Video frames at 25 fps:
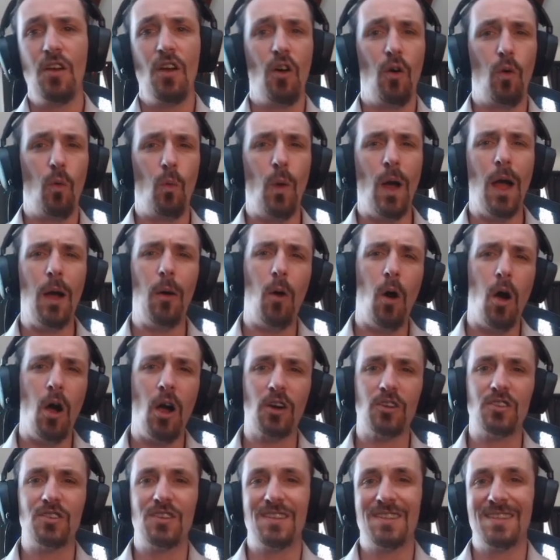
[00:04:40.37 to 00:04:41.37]
WoW
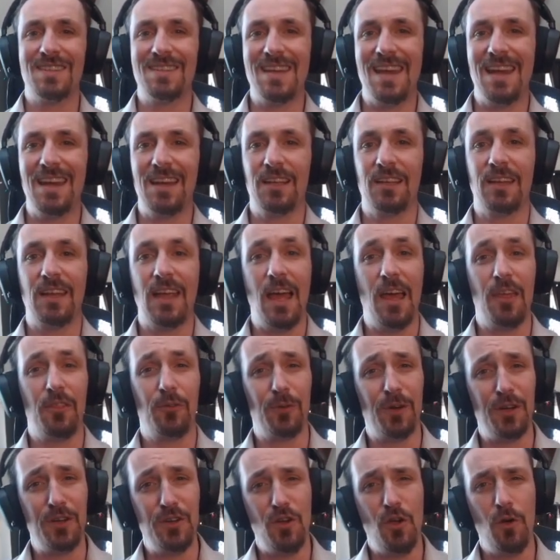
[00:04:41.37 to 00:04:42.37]
Auctions data
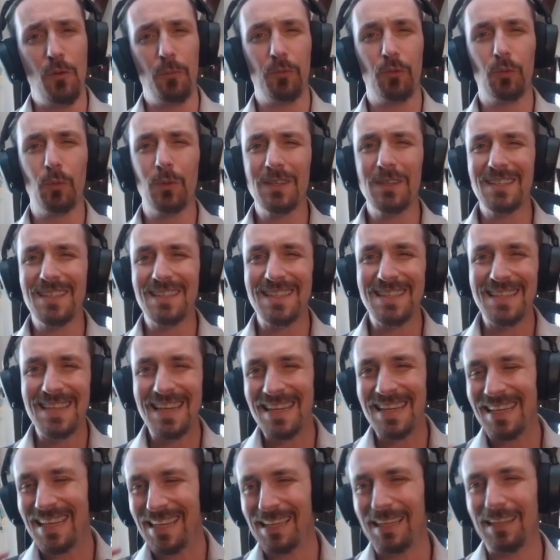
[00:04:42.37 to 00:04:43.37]
gathering gnomes were
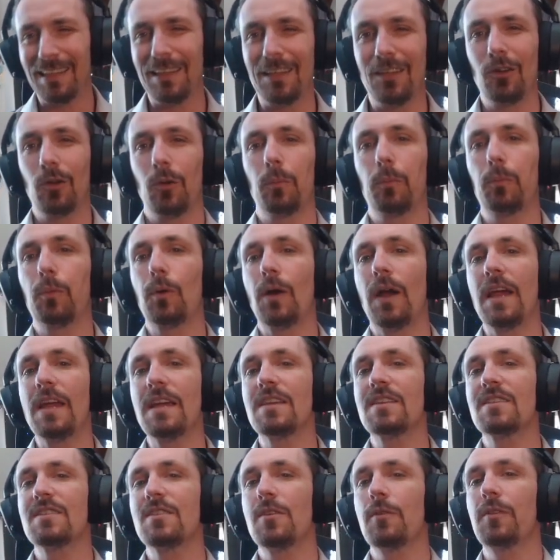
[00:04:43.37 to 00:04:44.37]
taking a little
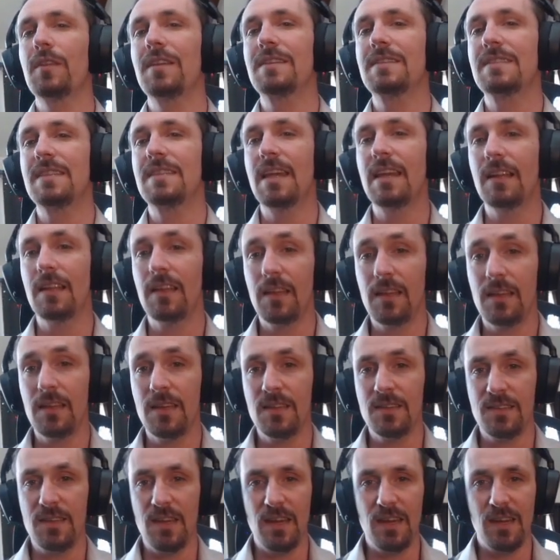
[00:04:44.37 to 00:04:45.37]
break, so the data
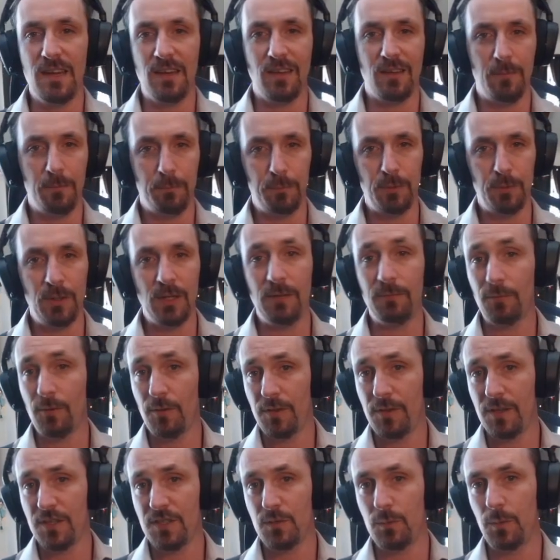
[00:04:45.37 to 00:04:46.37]
is incomplete for
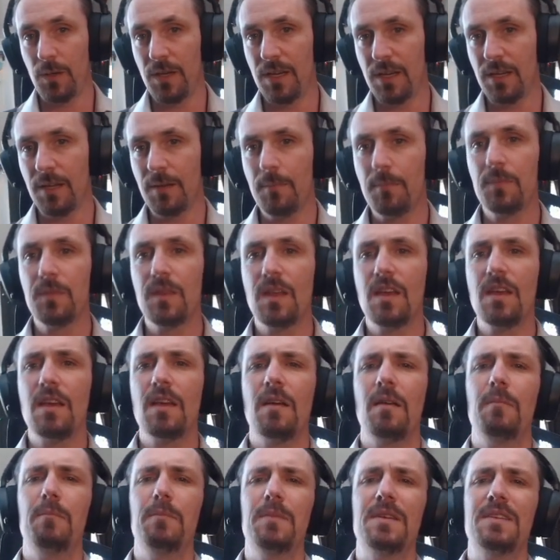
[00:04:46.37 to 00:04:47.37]
this week,
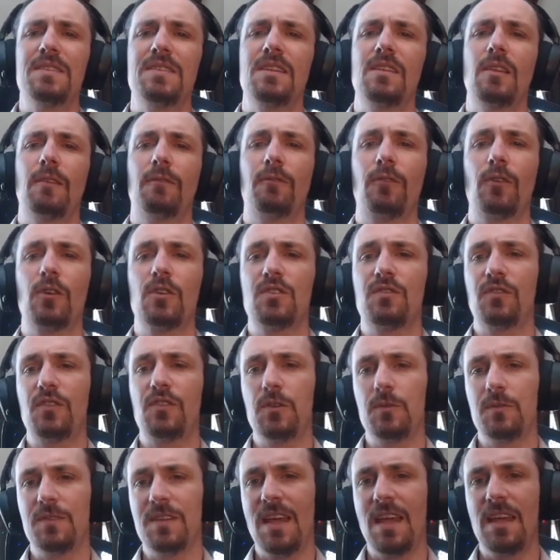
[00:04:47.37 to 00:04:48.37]
missing the first
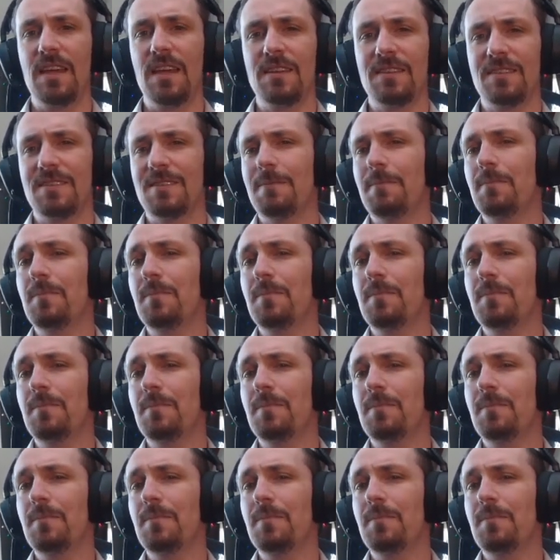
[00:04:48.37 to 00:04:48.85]
few days.